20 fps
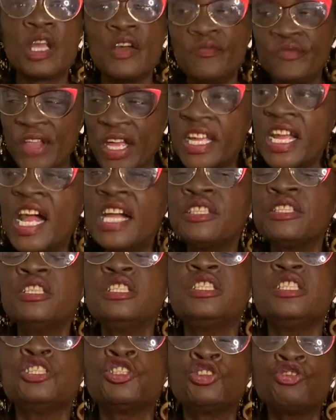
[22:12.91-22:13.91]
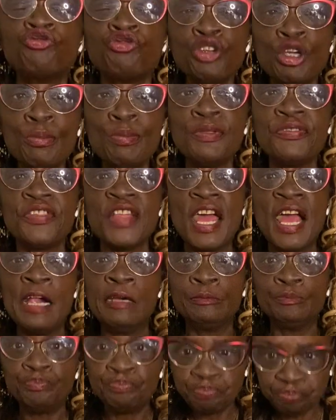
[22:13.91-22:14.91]
they got to distribute
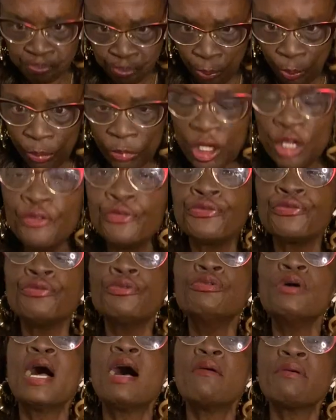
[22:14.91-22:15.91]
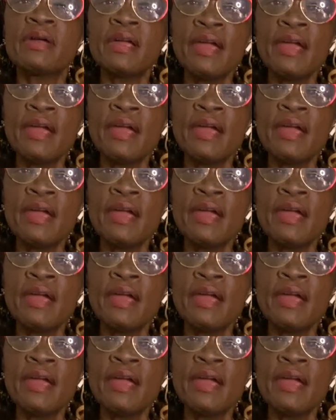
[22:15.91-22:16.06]
that throughout